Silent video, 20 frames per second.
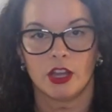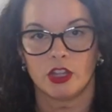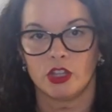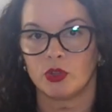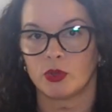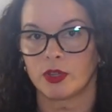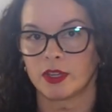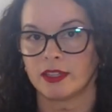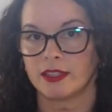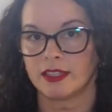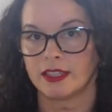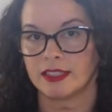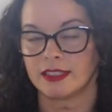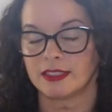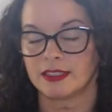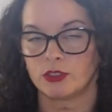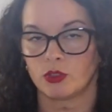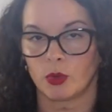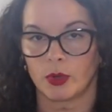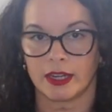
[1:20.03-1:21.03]
You can
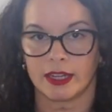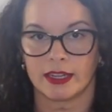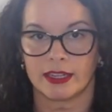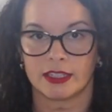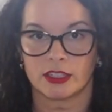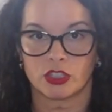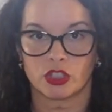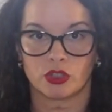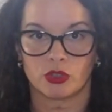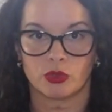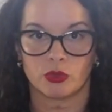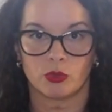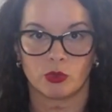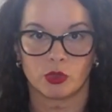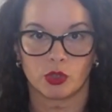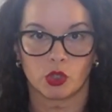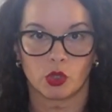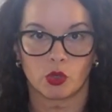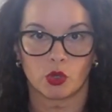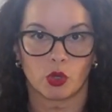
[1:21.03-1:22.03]
donate it to
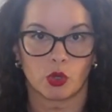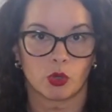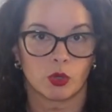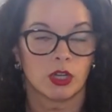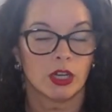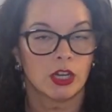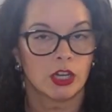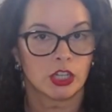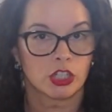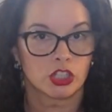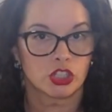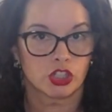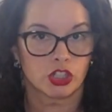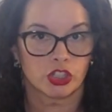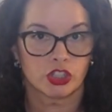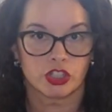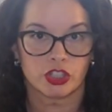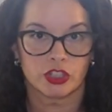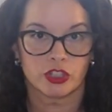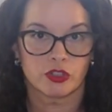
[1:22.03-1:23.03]
local
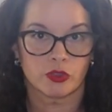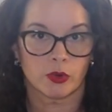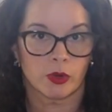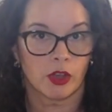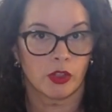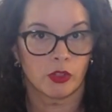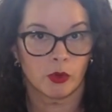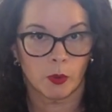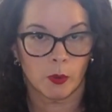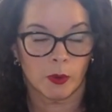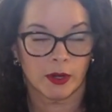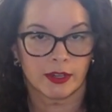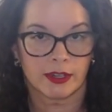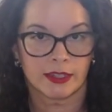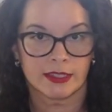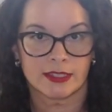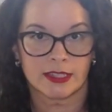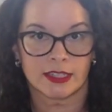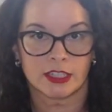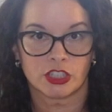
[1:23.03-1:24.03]
churches or other
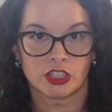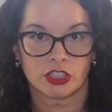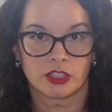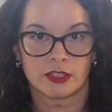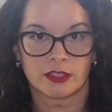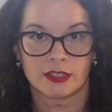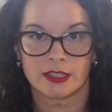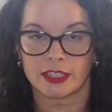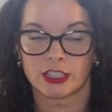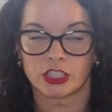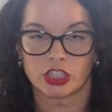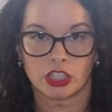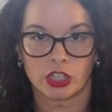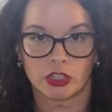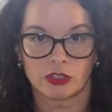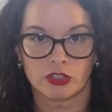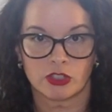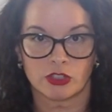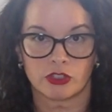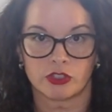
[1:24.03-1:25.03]
organizations like
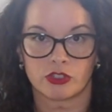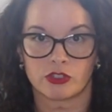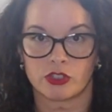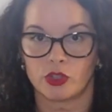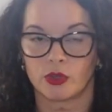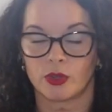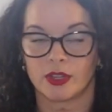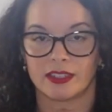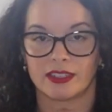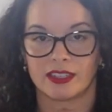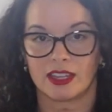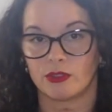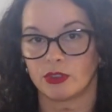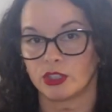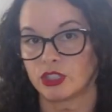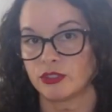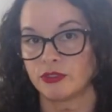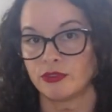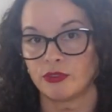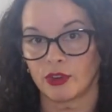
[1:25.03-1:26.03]
shelters. You can give
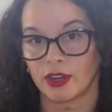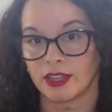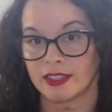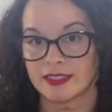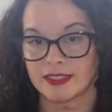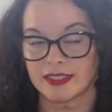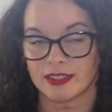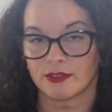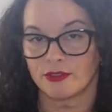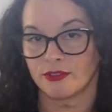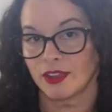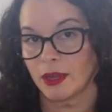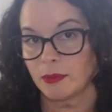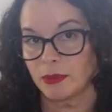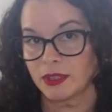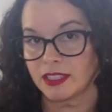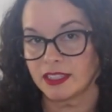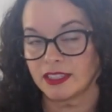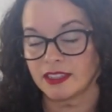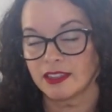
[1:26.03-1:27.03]
it to friends and
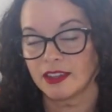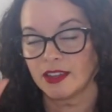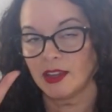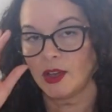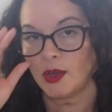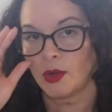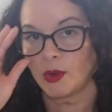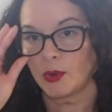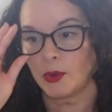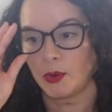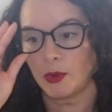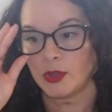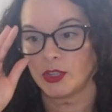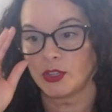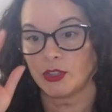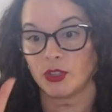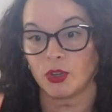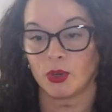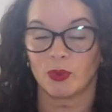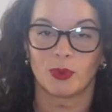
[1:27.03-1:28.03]
family who
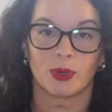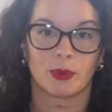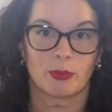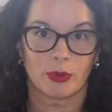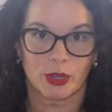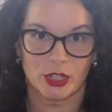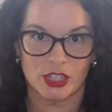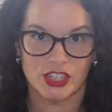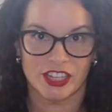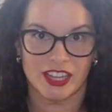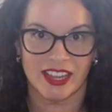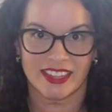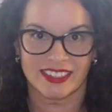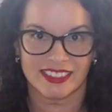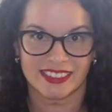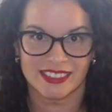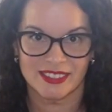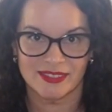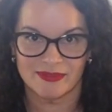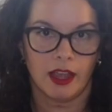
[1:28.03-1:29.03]
you know would appreciate
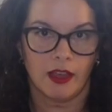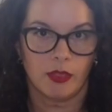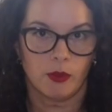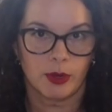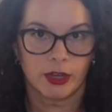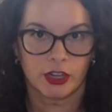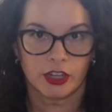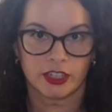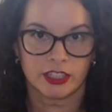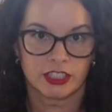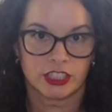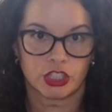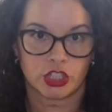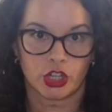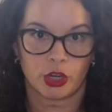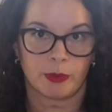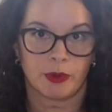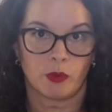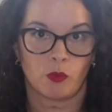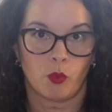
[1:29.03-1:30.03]
it. And the way you're going to
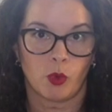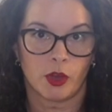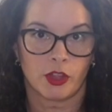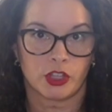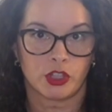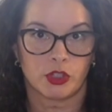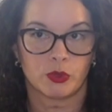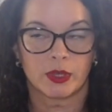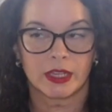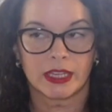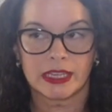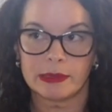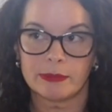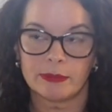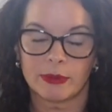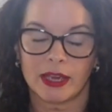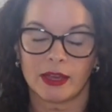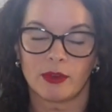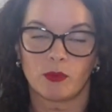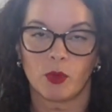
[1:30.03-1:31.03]
determine what you
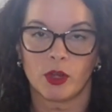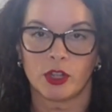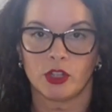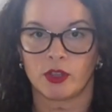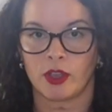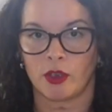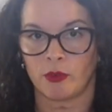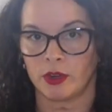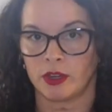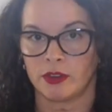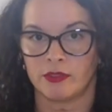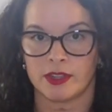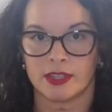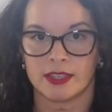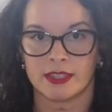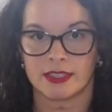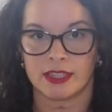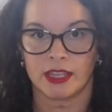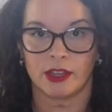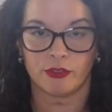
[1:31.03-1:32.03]
keep and what you get rid of
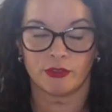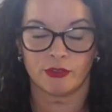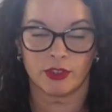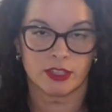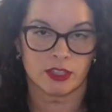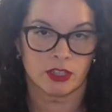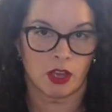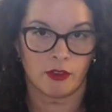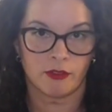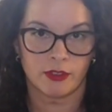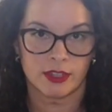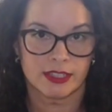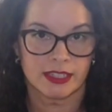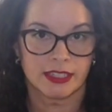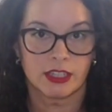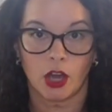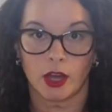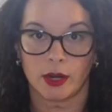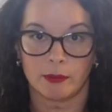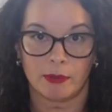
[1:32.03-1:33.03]
is if it's
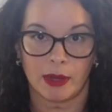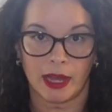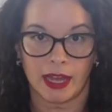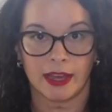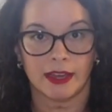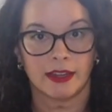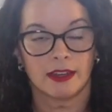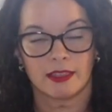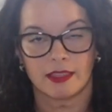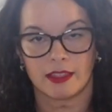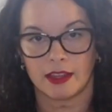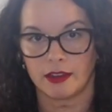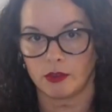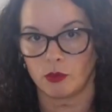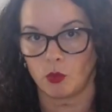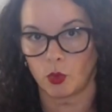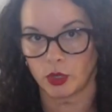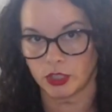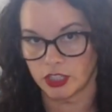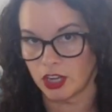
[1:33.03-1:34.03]
obviously gone bad,
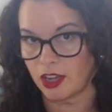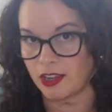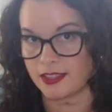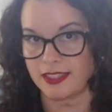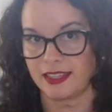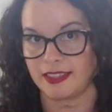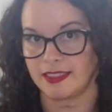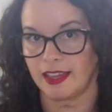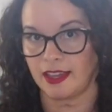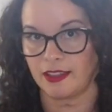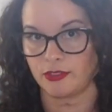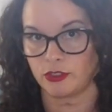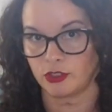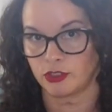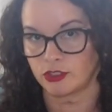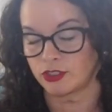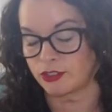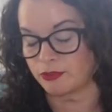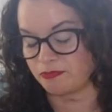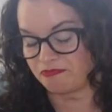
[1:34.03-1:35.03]
then we're tossing that.
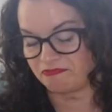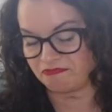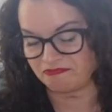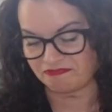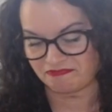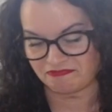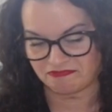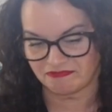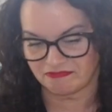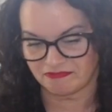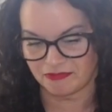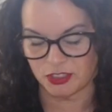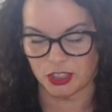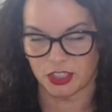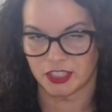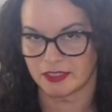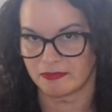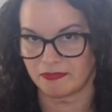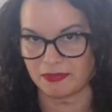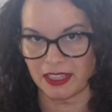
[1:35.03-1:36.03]

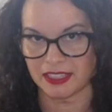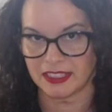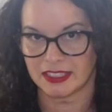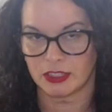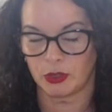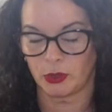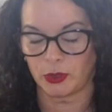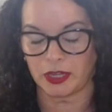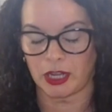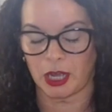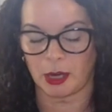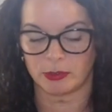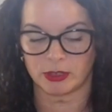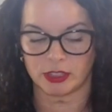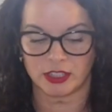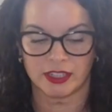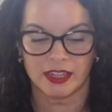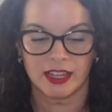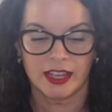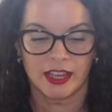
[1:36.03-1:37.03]
That's the only
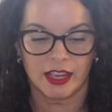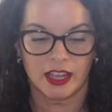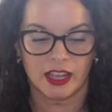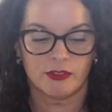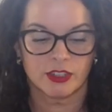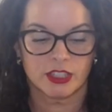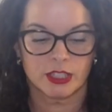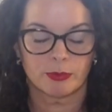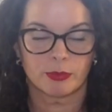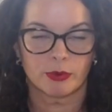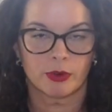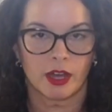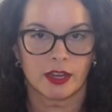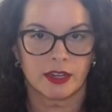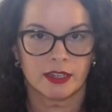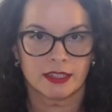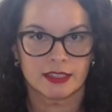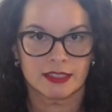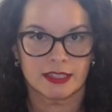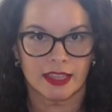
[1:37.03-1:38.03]
option. If it's a
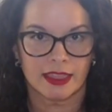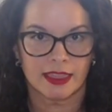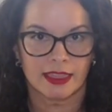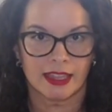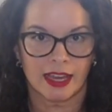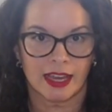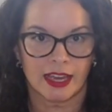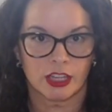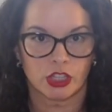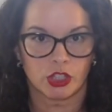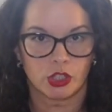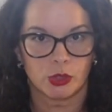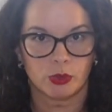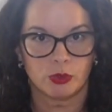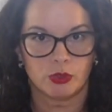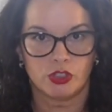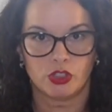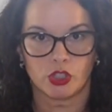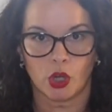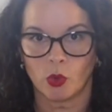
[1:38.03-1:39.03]
product that
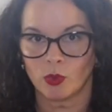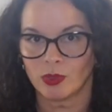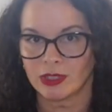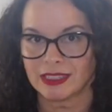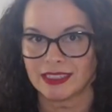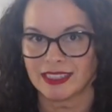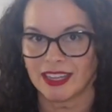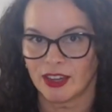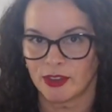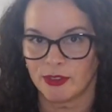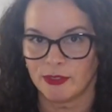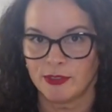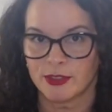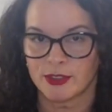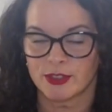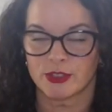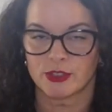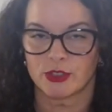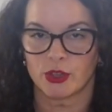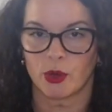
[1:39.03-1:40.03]
you don't love,
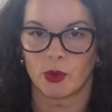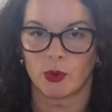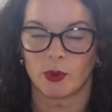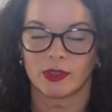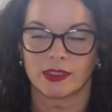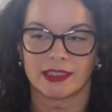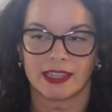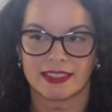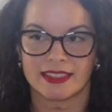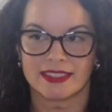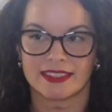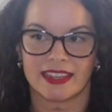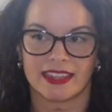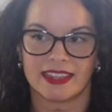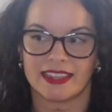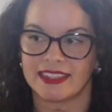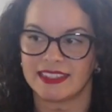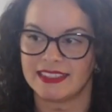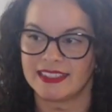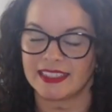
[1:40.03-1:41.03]
so let's say
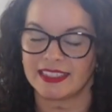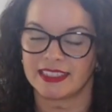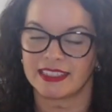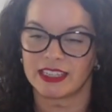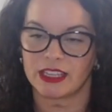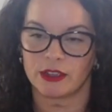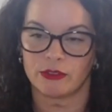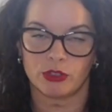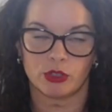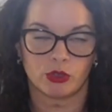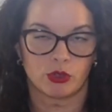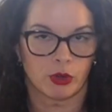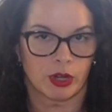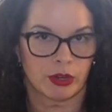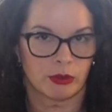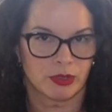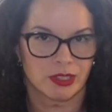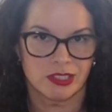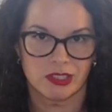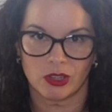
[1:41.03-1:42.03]
it didn't give you
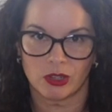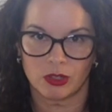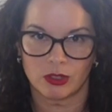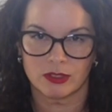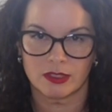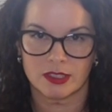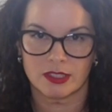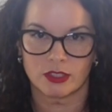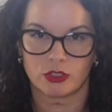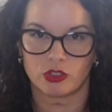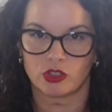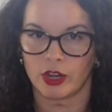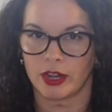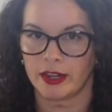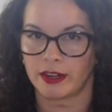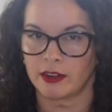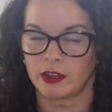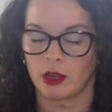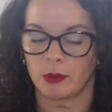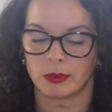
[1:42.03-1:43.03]
great results, you
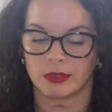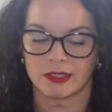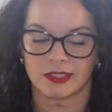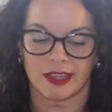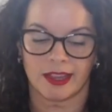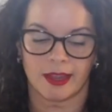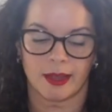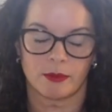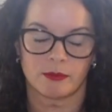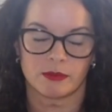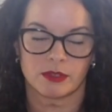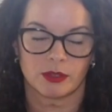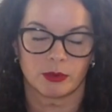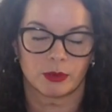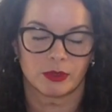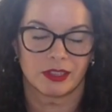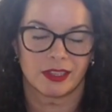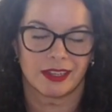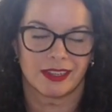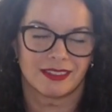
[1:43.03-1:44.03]
tried it a couple times, they
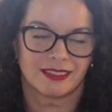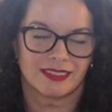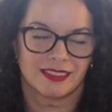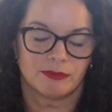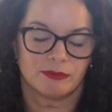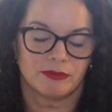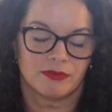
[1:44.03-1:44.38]
were like,